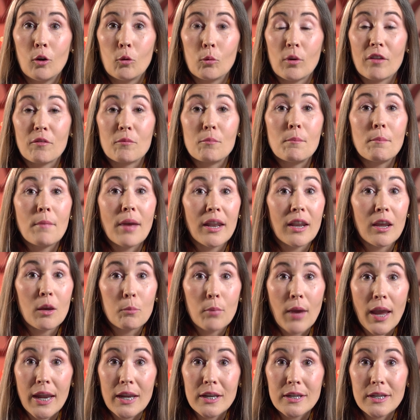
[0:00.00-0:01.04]
We have many
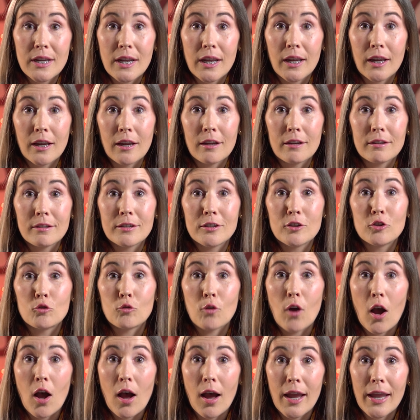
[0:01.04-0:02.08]
paintings,
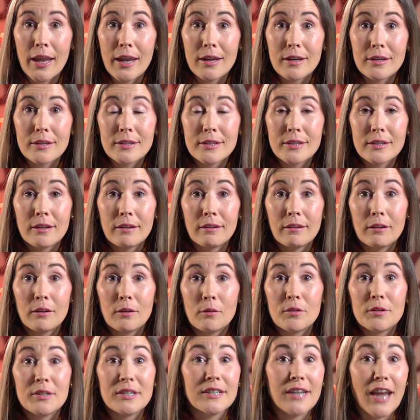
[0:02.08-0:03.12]
drawings,
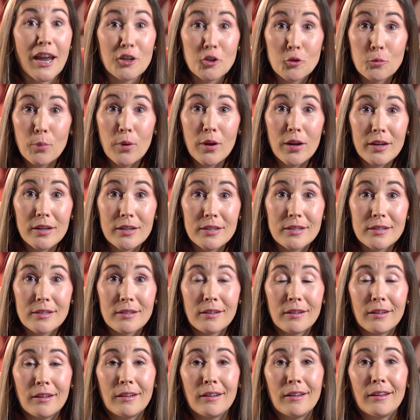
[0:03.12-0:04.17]
sketchbooks,
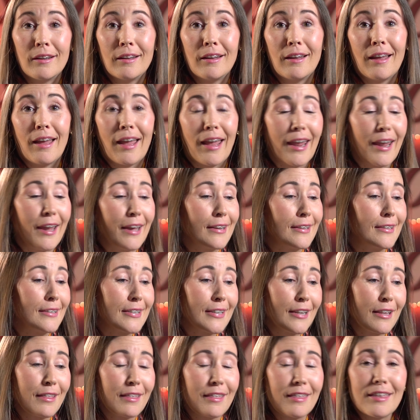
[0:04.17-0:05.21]

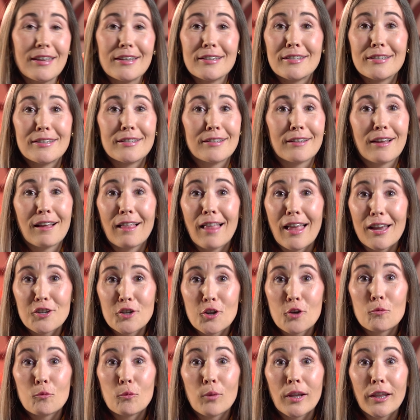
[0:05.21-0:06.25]
and this
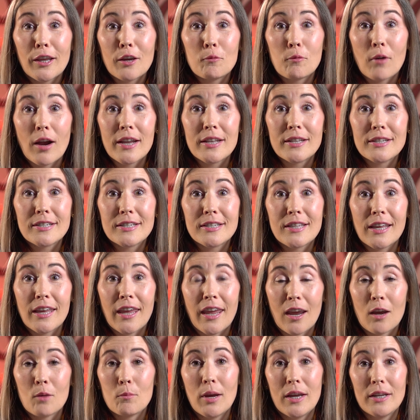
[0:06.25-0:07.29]
collection really runs the
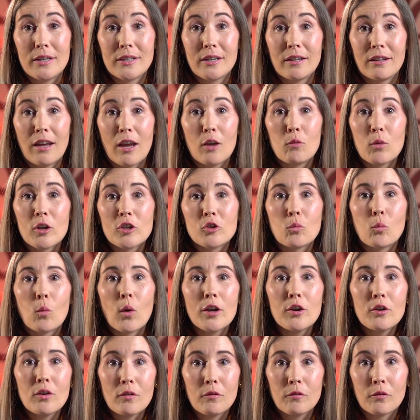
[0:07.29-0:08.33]
gamut. And what's
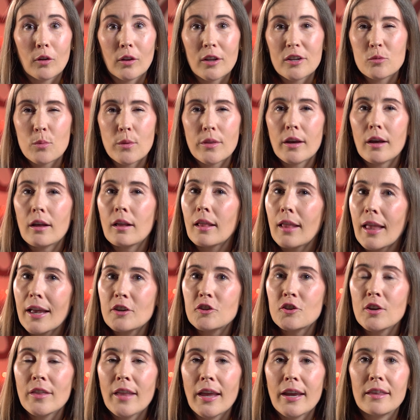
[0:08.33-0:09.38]
wonderful is with a
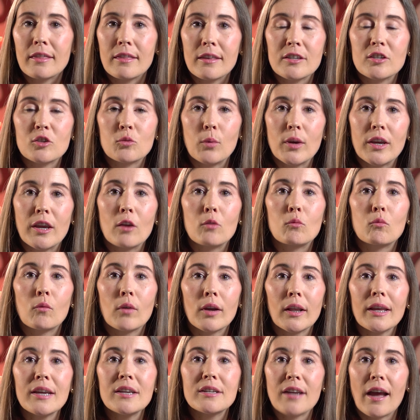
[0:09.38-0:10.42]
collection like this, we can
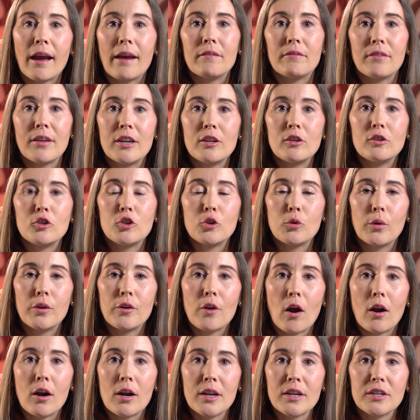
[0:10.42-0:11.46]
really dive into
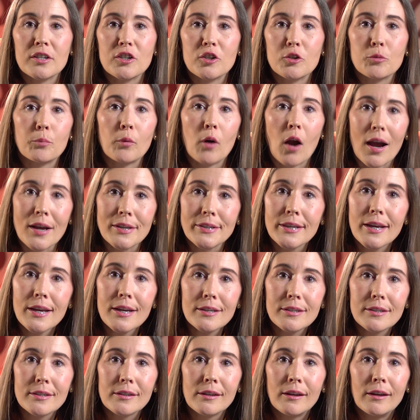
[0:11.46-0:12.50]
an artist's
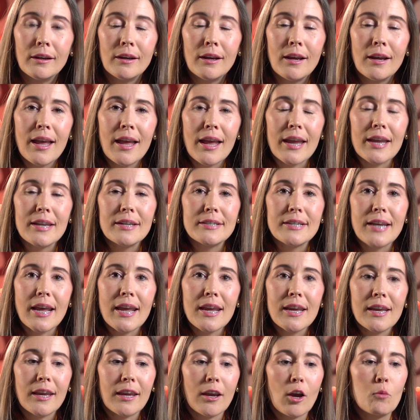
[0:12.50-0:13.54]
process and
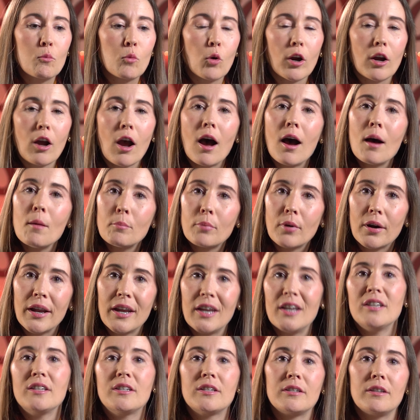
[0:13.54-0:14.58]
take a more
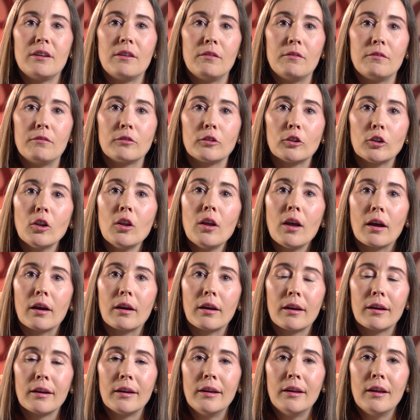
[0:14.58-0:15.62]
comprehensive
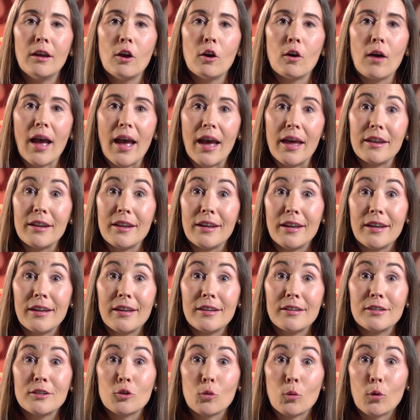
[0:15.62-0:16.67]
look at
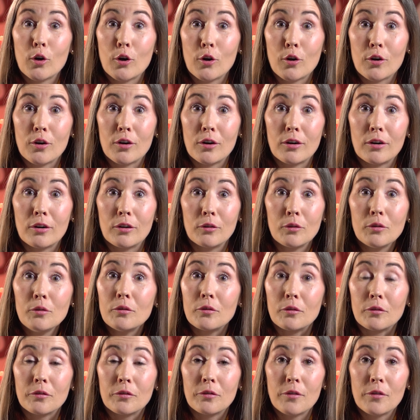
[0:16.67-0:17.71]
his or her,
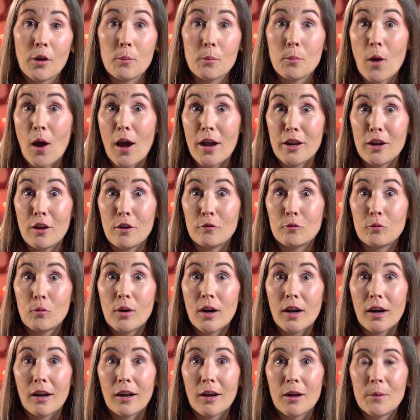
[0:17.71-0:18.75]
oof, their body of
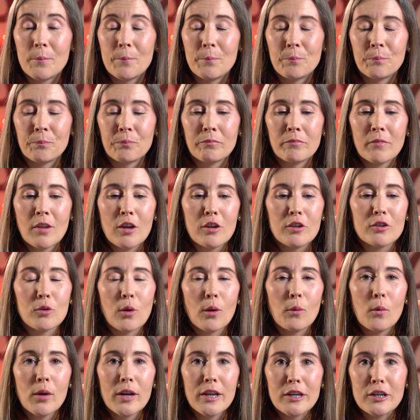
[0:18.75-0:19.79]
work. So
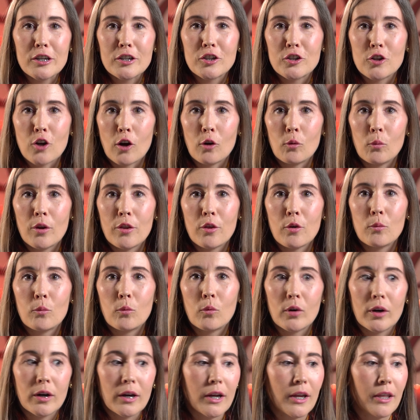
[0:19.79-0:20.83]
I wanted to start with a
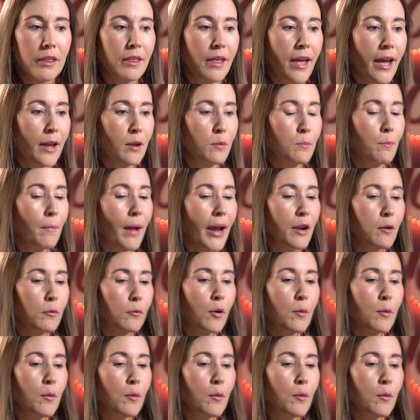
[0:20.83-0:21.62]
work that might